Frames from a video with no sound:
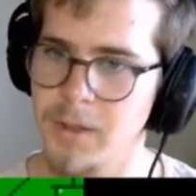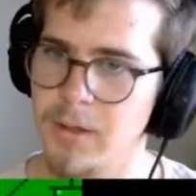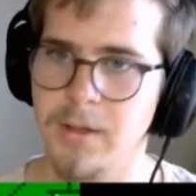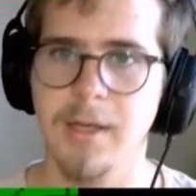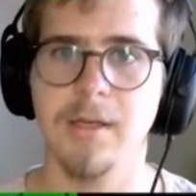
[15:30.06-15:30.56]

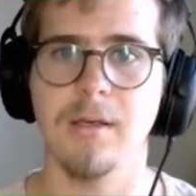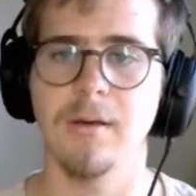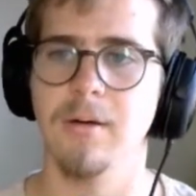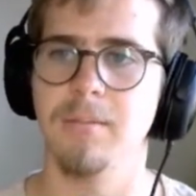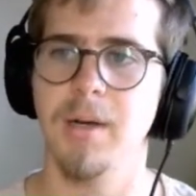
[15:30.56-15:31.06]
Thank
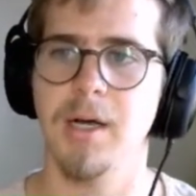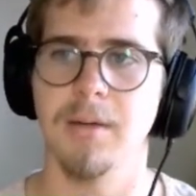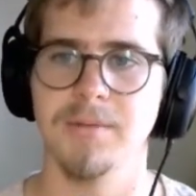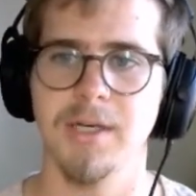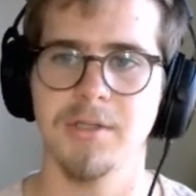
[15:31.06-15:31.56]
you.
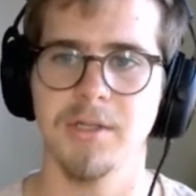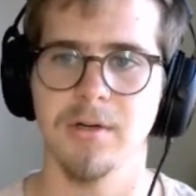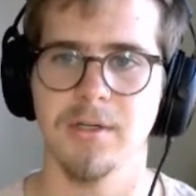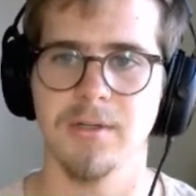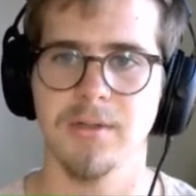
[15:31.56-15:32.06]
Bombs. How
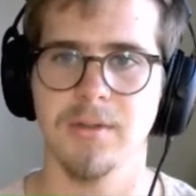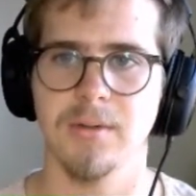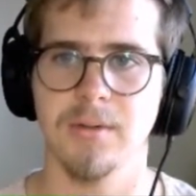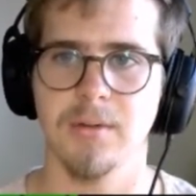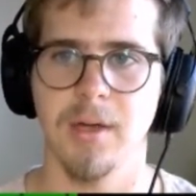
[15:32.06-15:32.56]
generous.
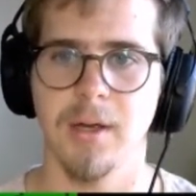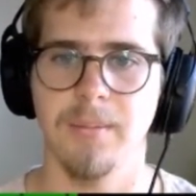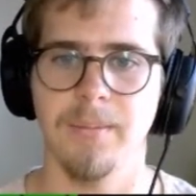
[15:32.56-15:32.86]
Okay.